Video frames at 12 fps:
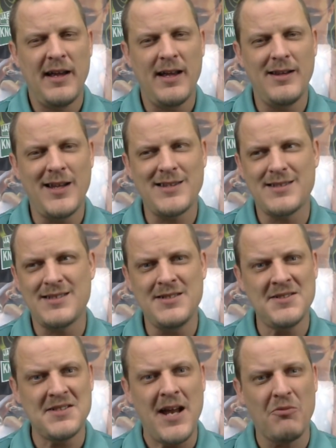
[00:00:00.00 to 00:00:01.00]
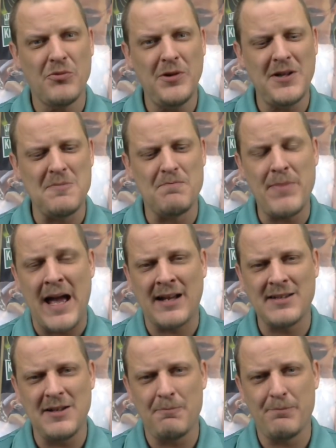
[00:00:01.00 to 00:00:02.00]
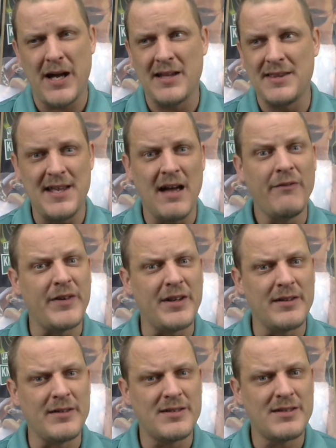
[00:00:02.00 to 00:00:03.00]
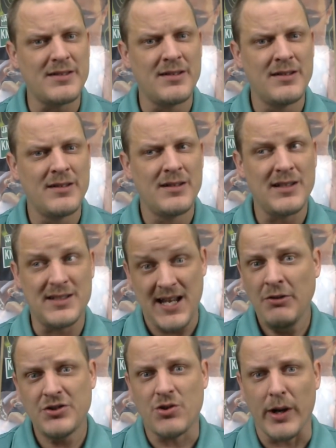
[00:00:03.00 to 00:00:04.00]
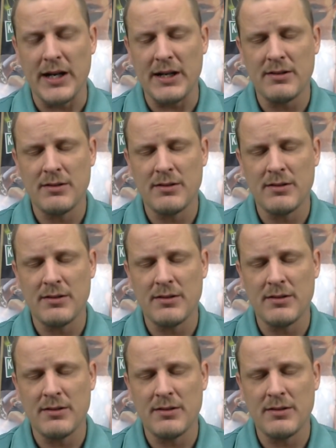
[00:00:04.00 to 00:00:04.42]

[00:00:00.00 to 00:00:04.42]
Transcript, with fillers: and that's just not really backed up by the evidence. It sounds great,